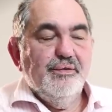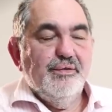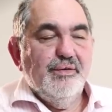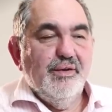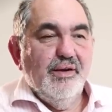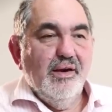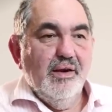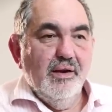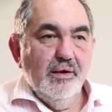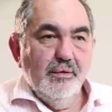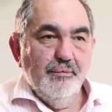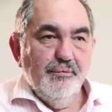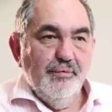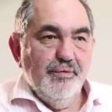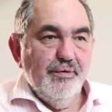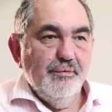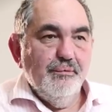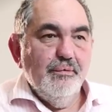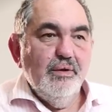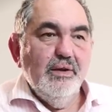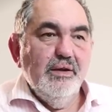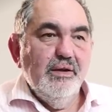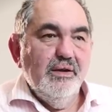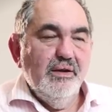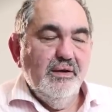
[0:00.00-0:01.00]
to help
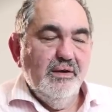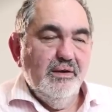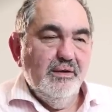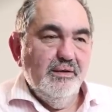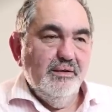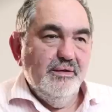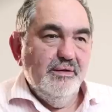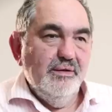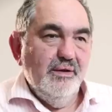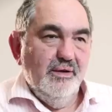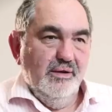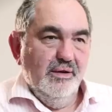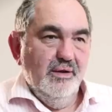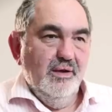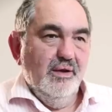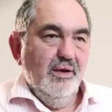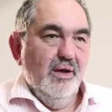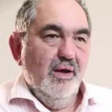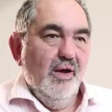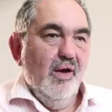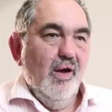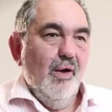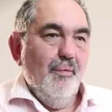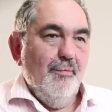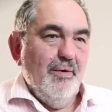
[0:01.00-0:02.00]
them learn
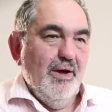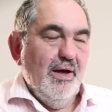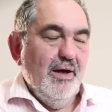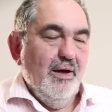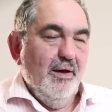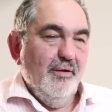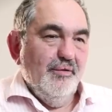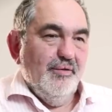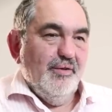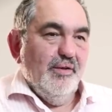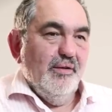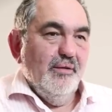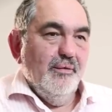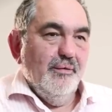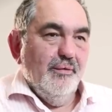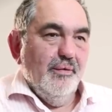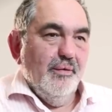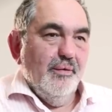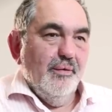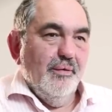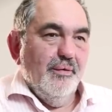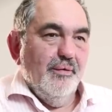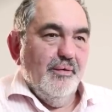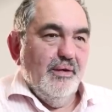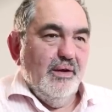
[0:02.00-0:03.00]
about
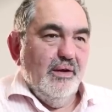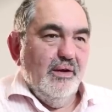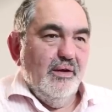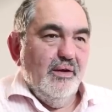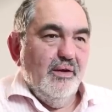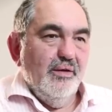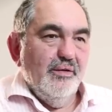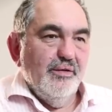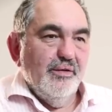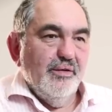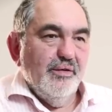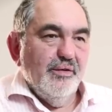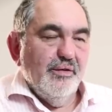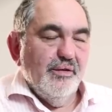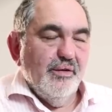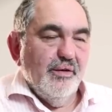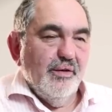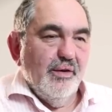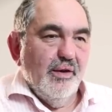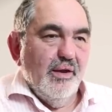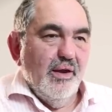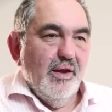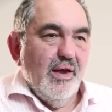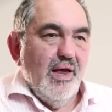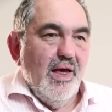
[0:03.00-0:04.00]
the
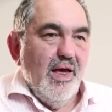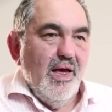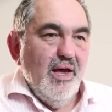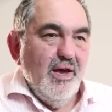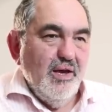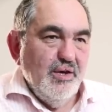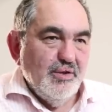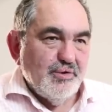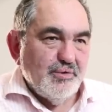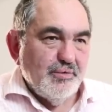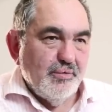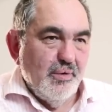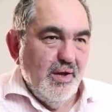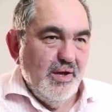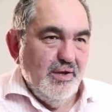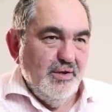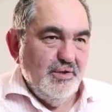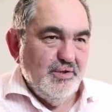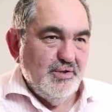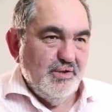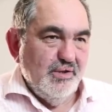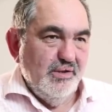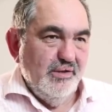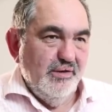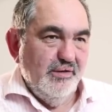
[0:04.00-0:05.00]
age
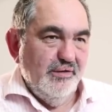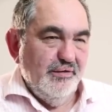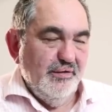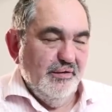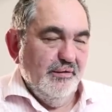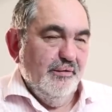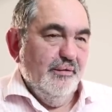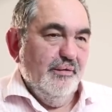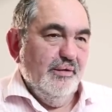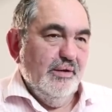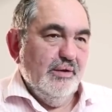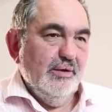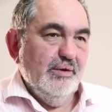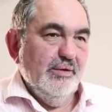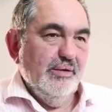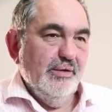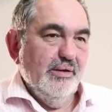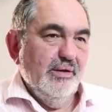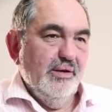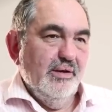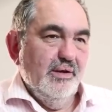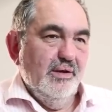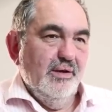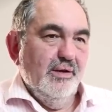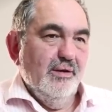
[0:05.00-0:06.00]
ranges that
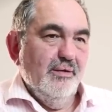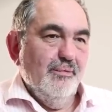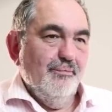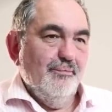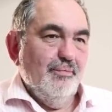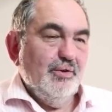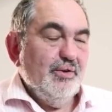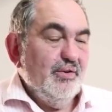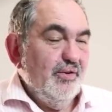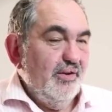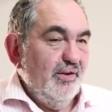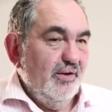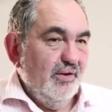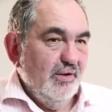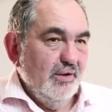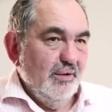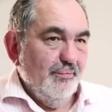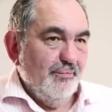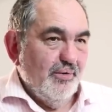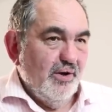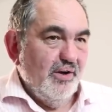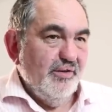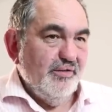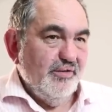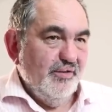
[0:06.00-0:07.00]
particular
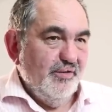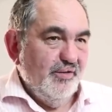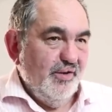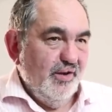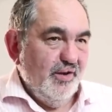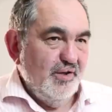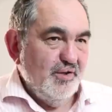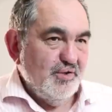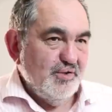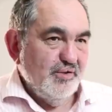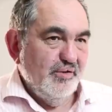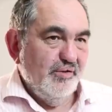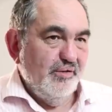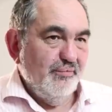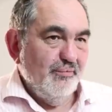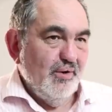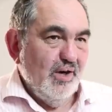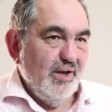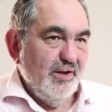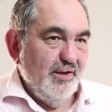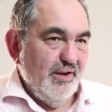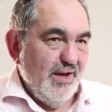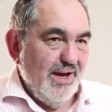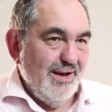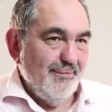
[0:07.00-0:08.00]
presentations
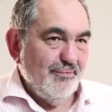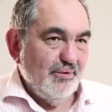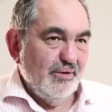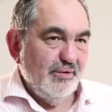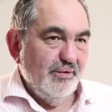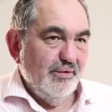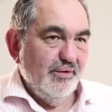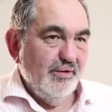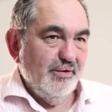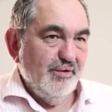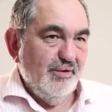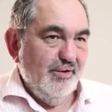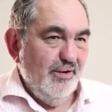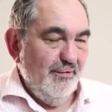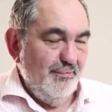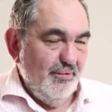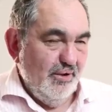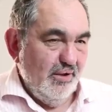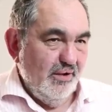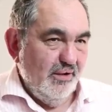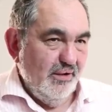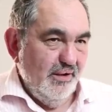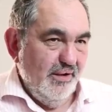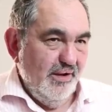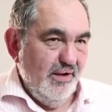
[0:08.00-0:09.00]
might happen
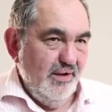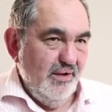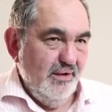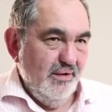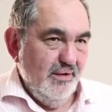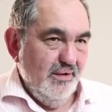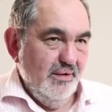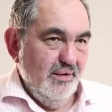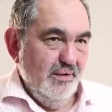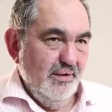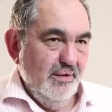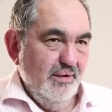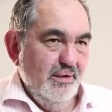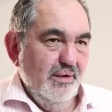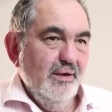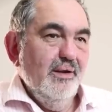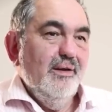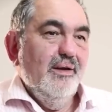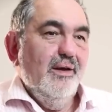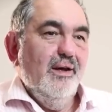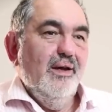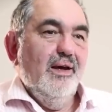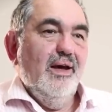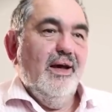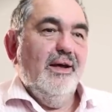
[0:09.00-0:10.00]
typically,
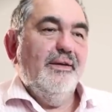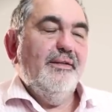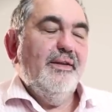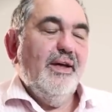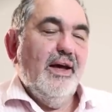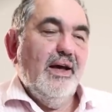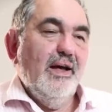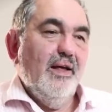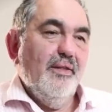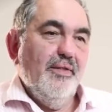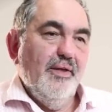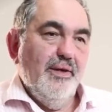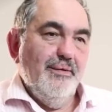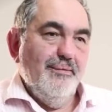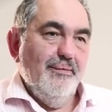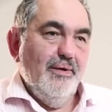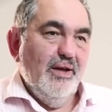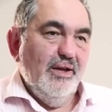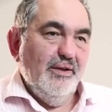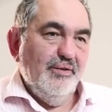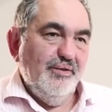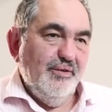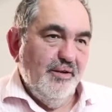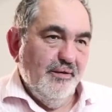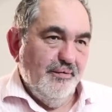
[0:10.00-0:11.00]
and how they
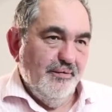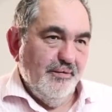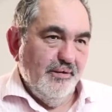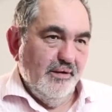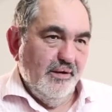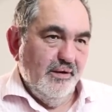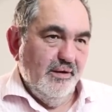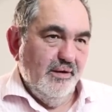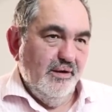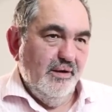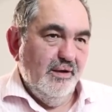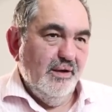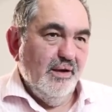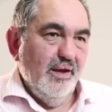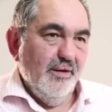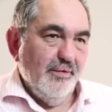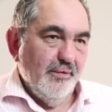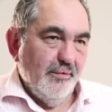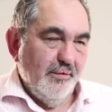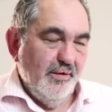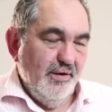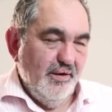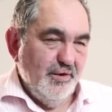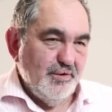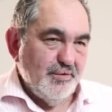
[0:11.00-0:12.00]
may differ in
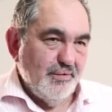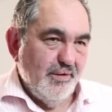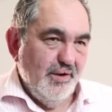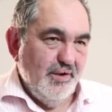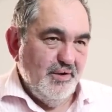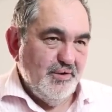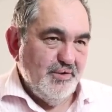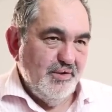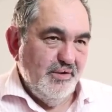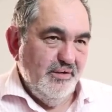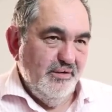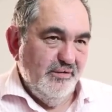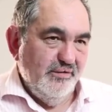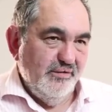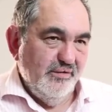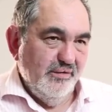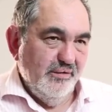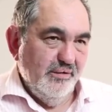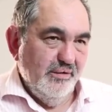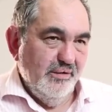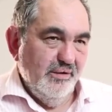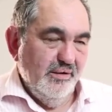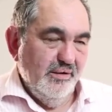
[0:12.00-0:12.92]
other age ranges.